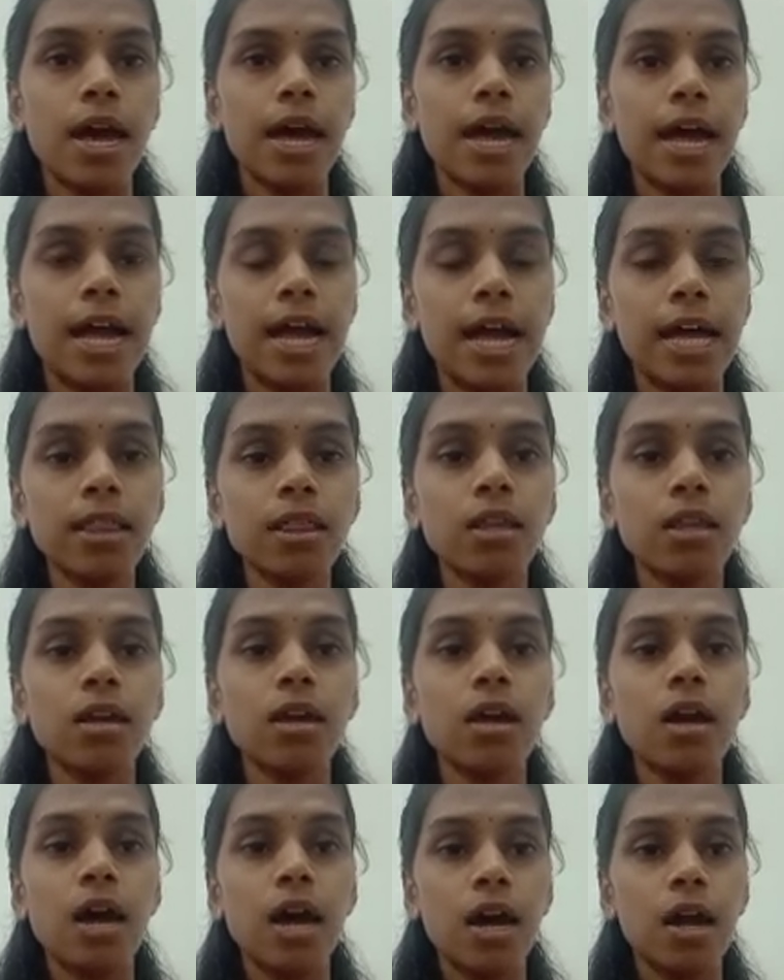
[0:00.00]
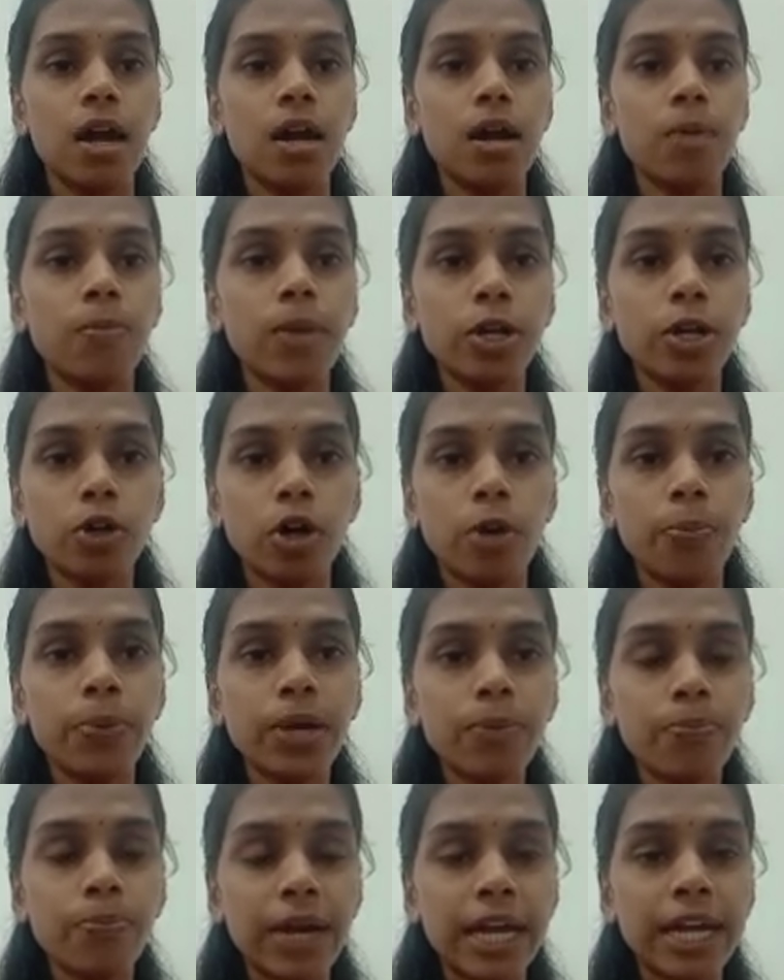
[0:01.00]
And my
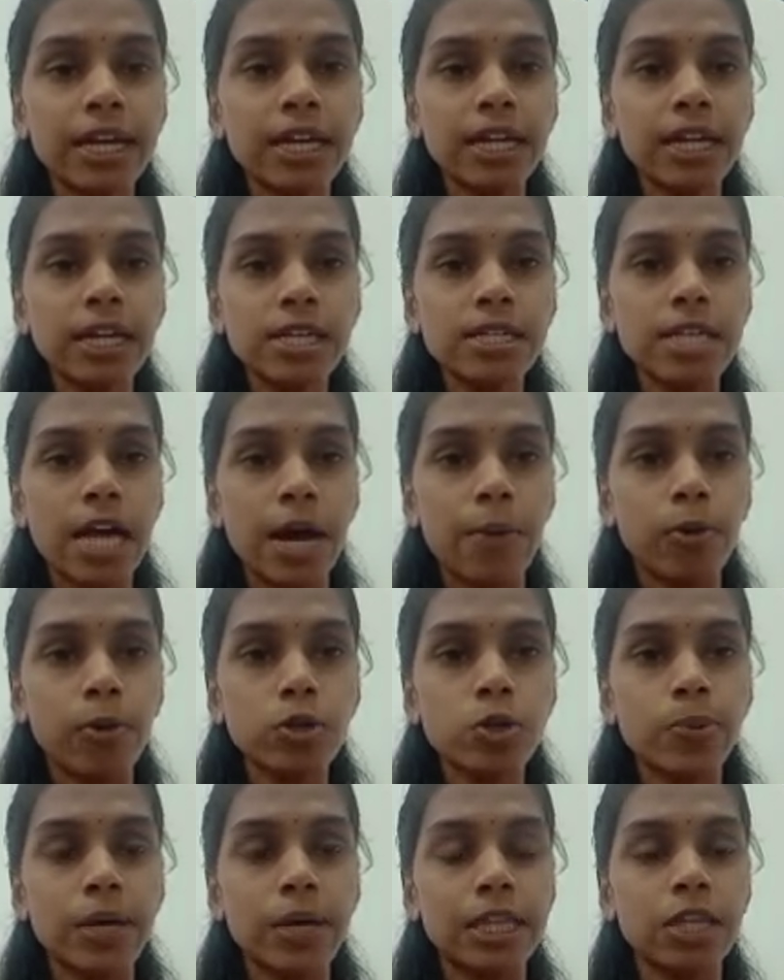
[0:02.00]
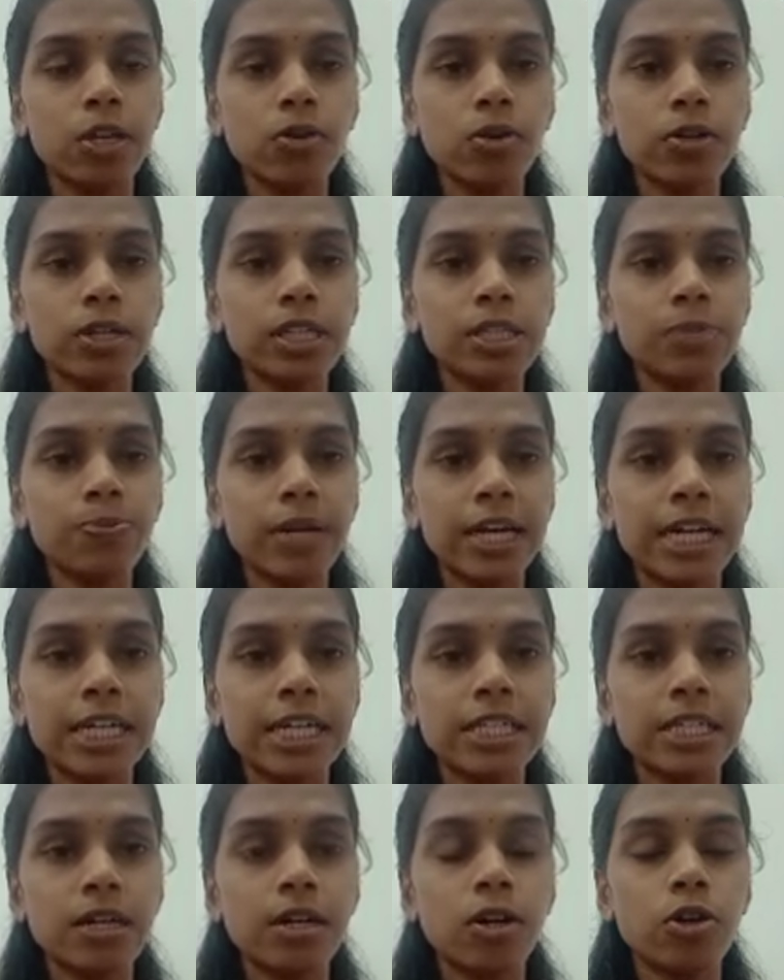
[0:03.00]
topic mainly is about Spathoglotus
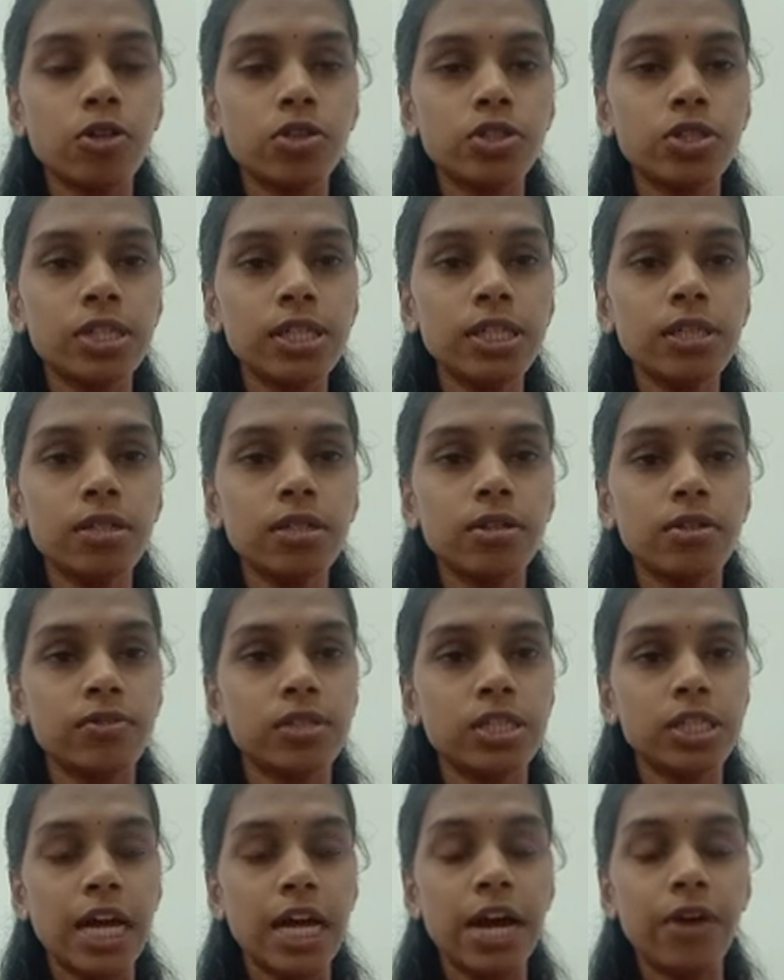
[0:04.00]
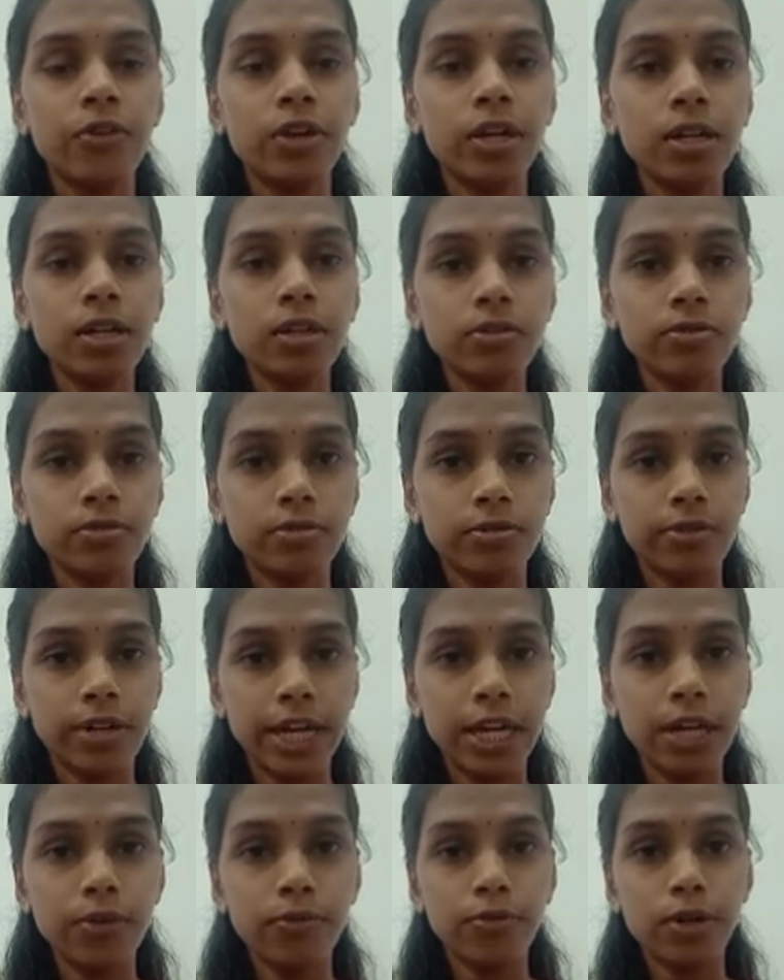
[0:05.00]
plicata orchid, which I have done
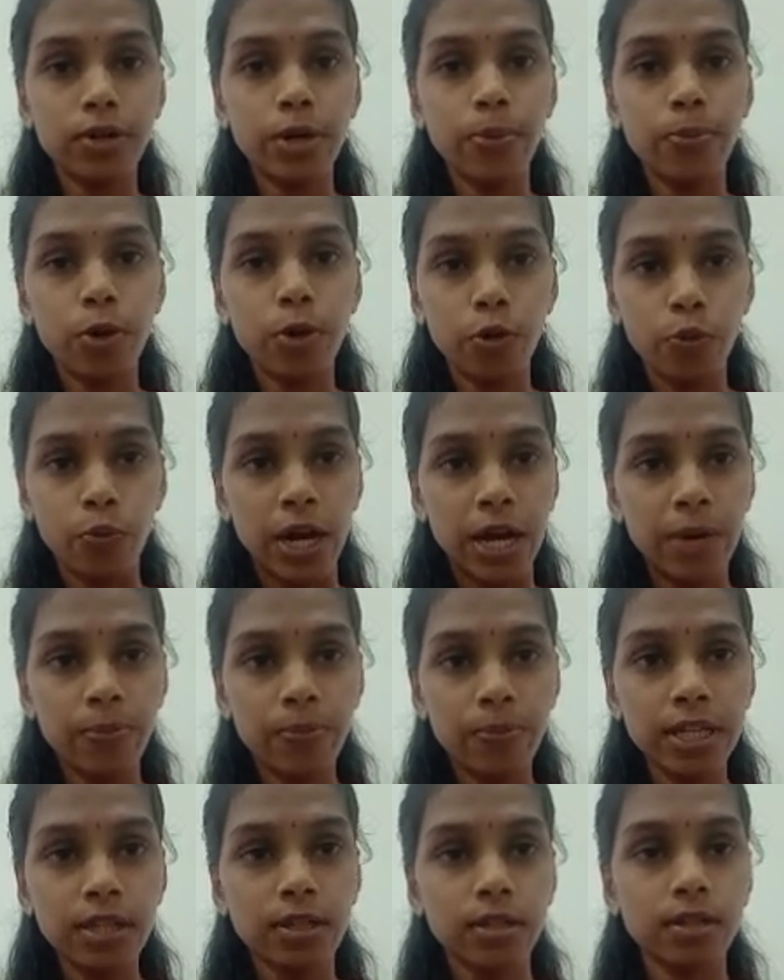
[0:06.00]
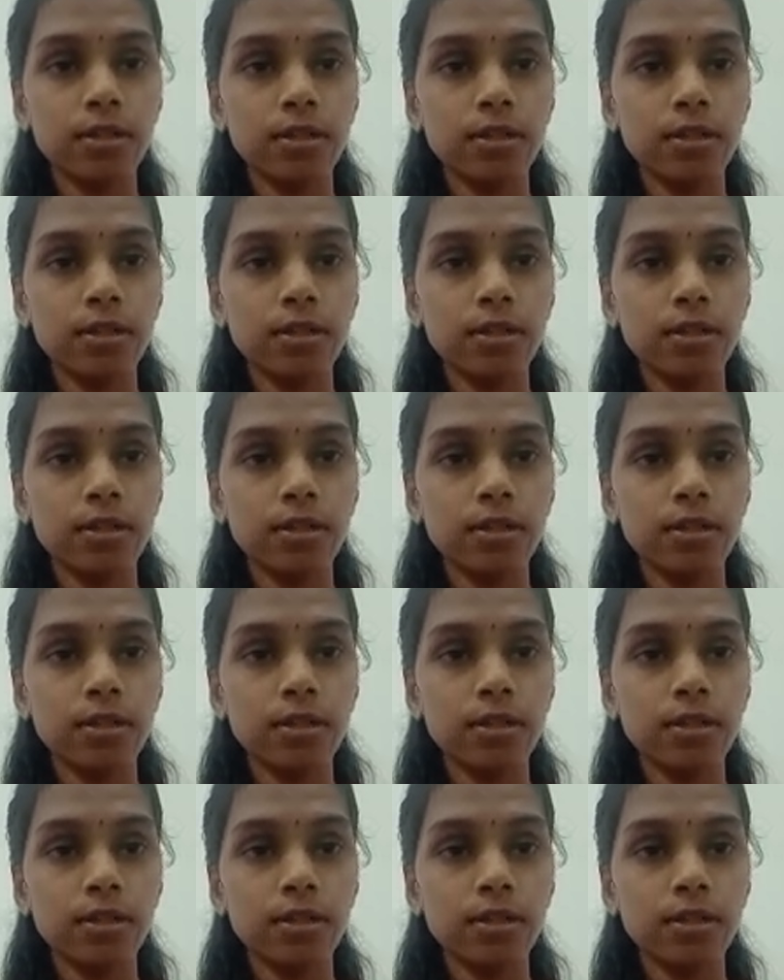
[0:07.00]
training for about 1 month.